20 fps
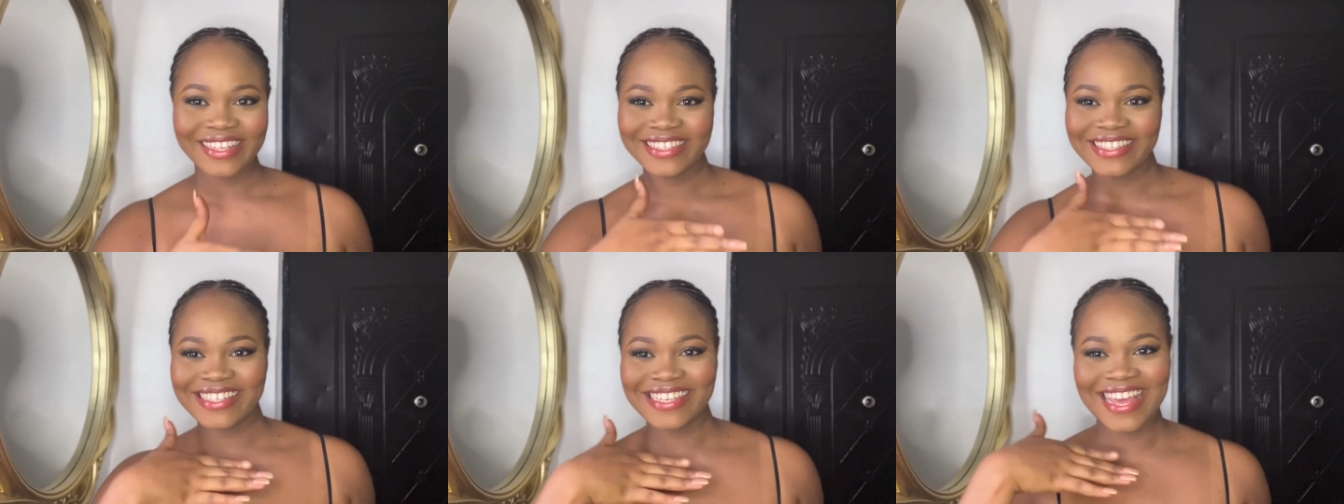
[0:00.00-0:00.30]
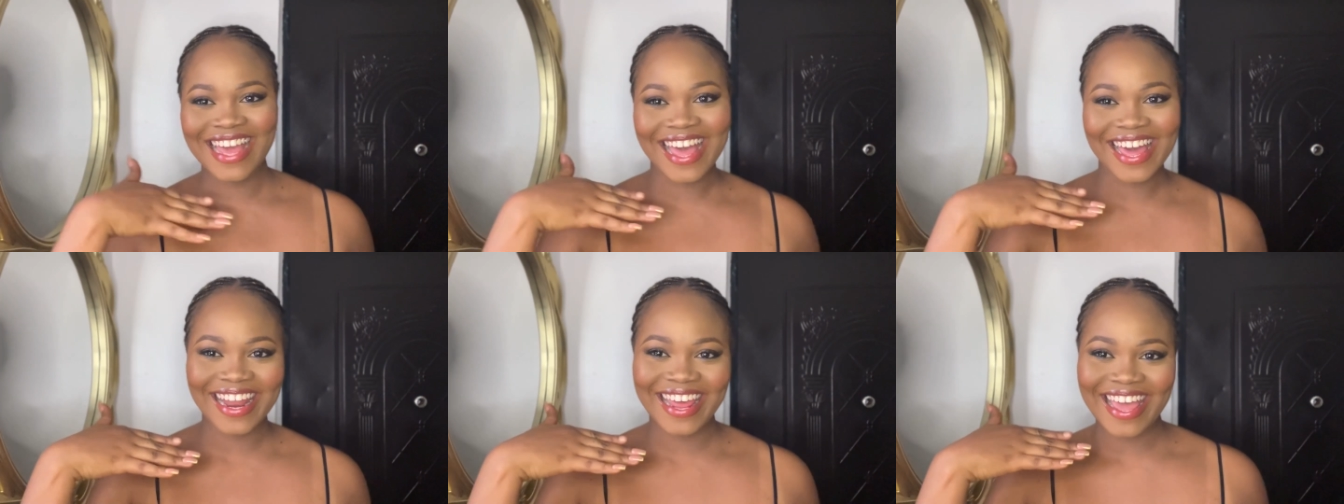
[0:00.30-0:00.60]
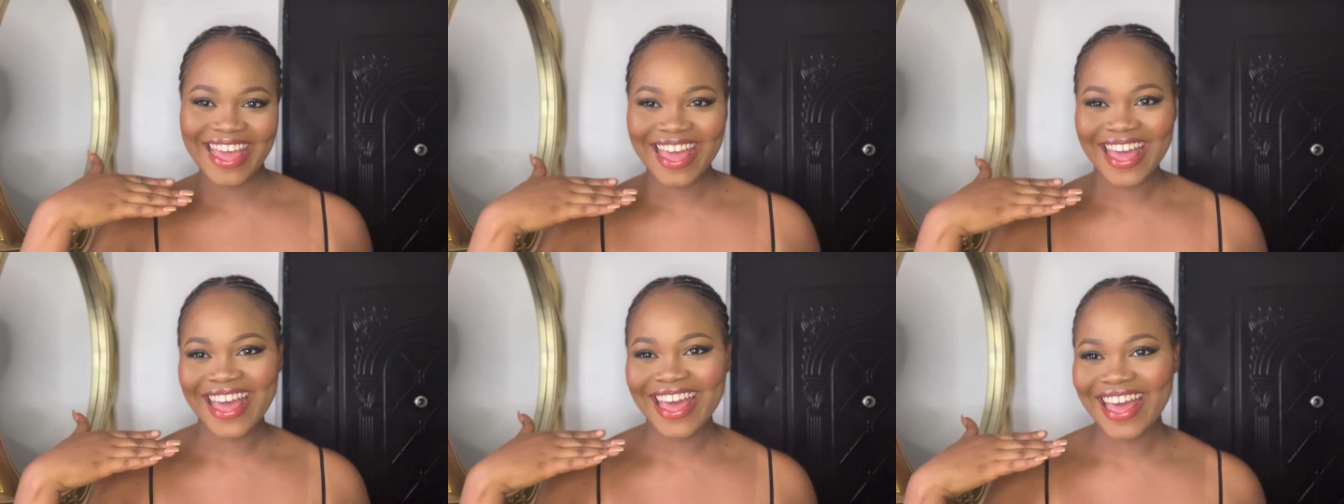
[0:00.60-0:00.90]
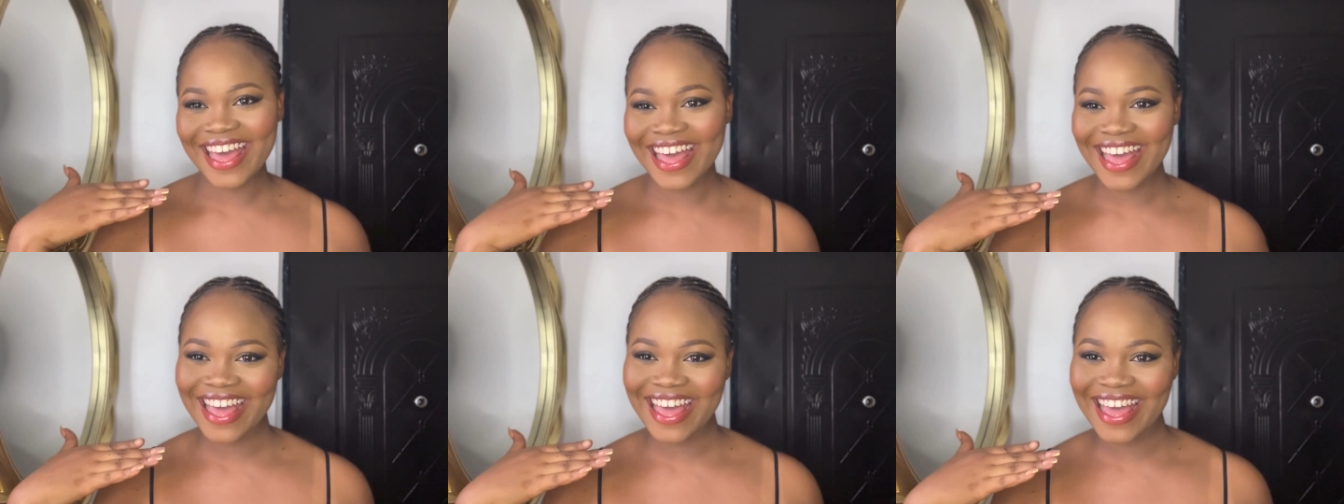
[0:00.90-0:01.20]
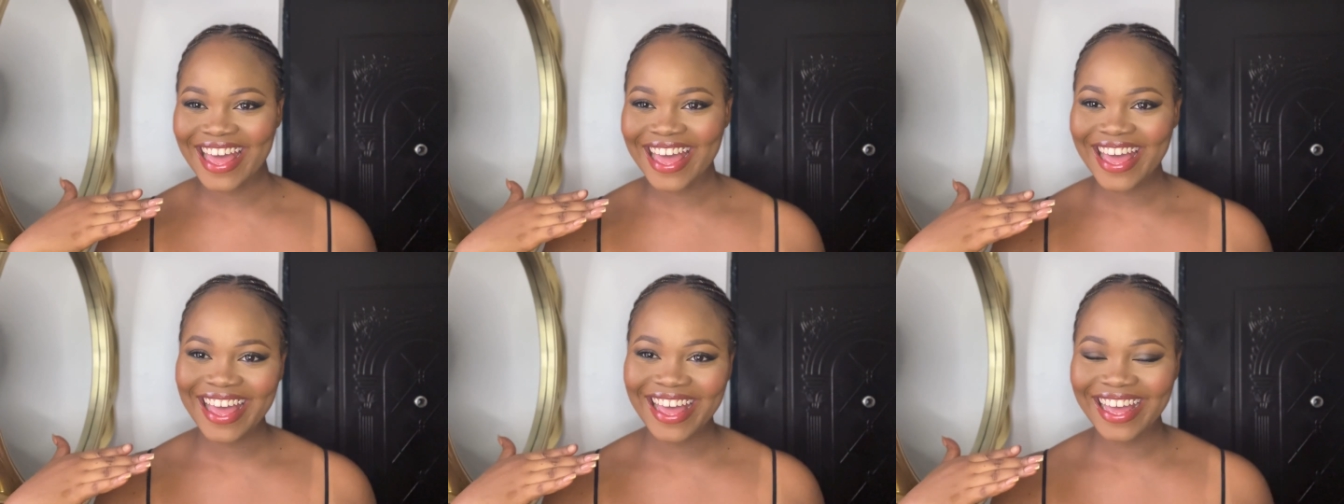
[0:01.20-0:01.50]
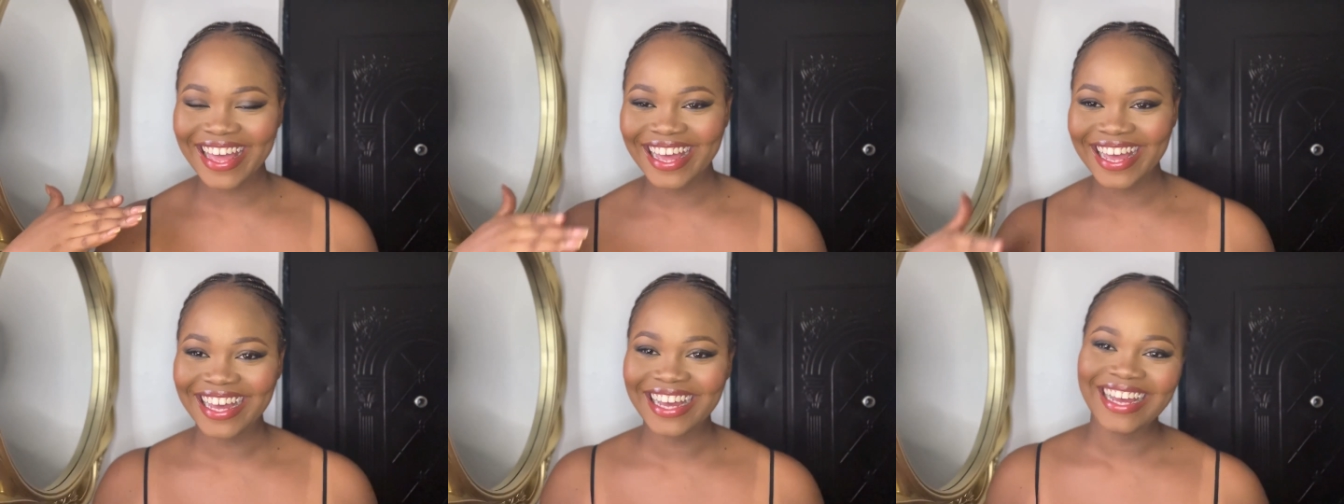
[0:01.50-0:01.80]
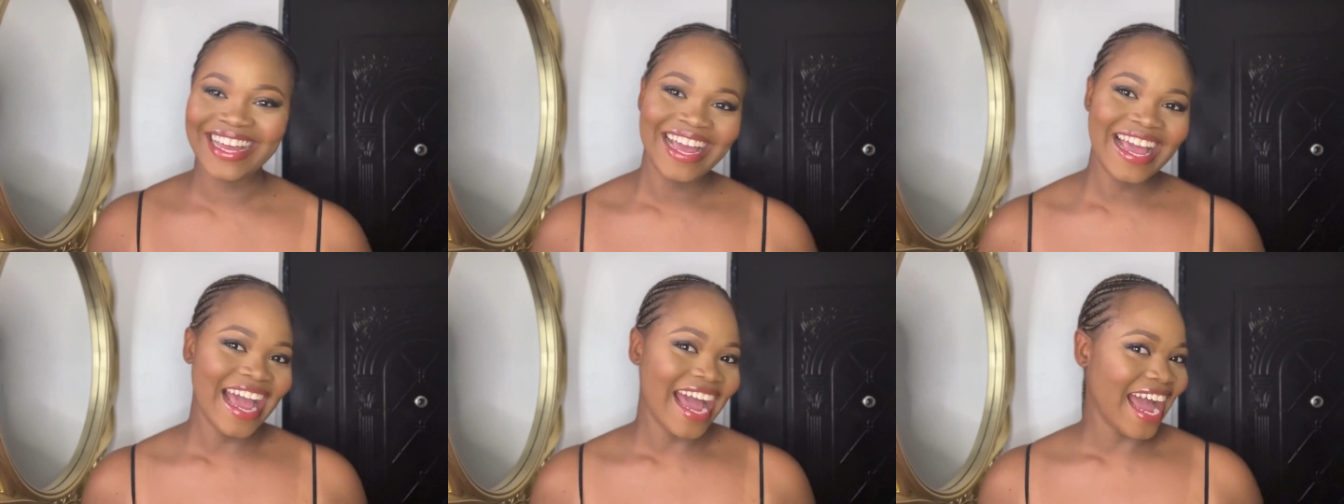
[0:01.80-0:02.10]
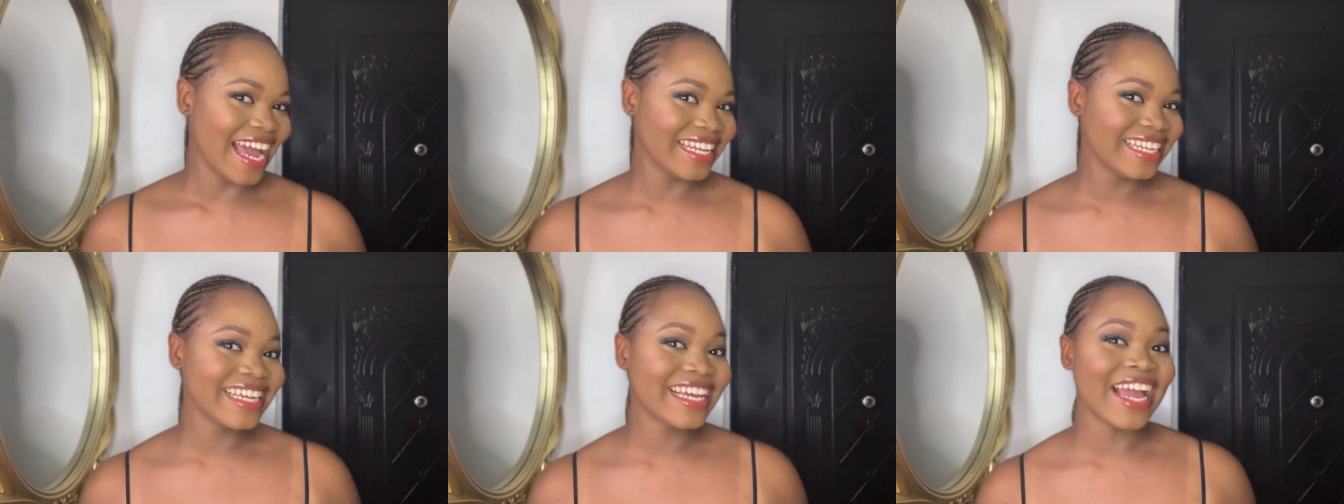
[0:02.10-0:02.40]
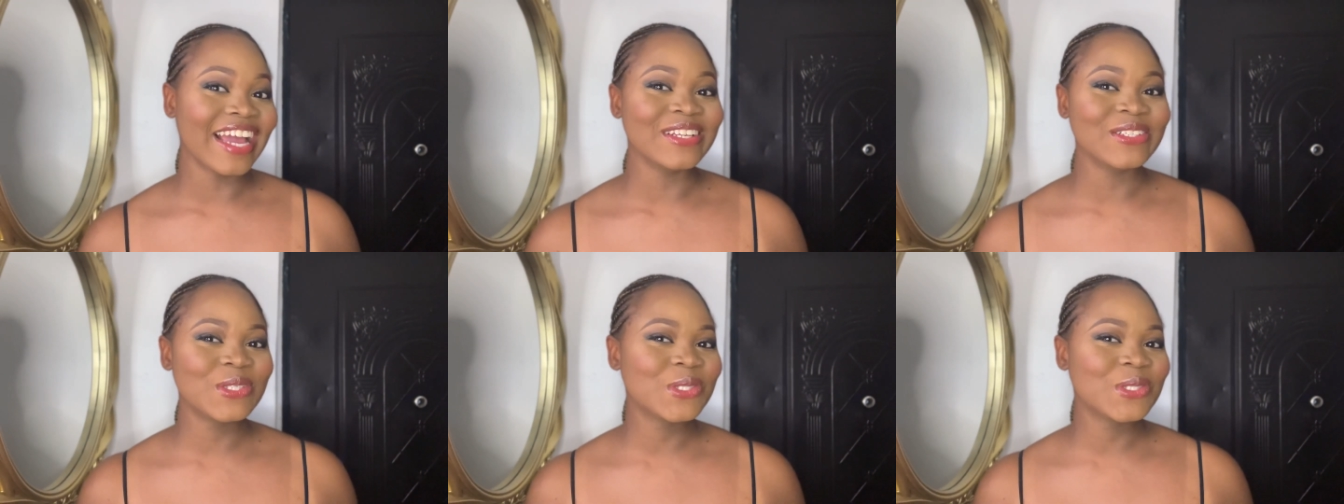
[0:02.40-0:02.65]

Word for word: Ta-da! I think I